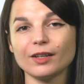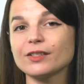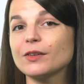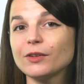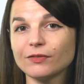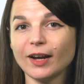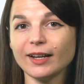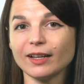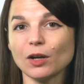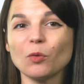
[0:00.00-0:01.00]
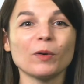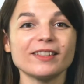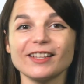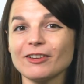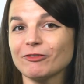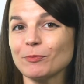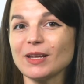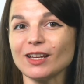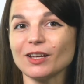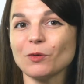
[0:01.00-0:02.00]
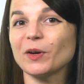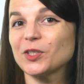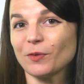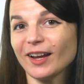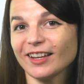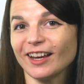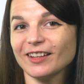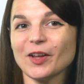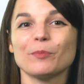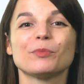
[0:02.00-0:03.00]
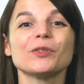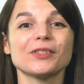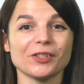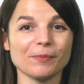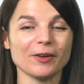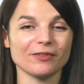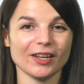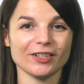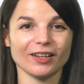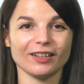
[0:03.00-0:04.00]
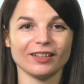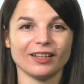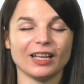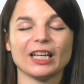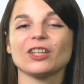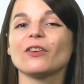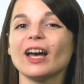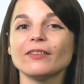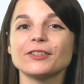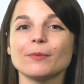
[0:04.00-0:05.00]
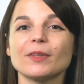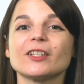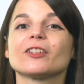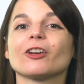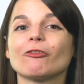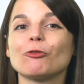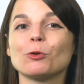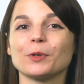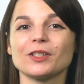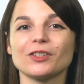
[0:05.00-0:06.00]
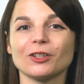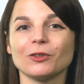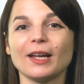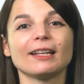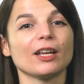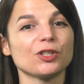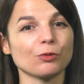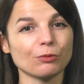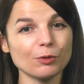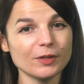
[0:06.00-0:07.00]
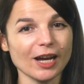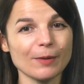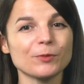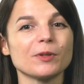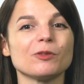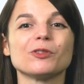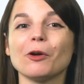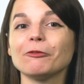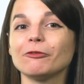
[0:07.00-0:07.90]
So defining what's in it for me, what do I get, boosts your motivation. You have something to look forward to and get you through times when you don't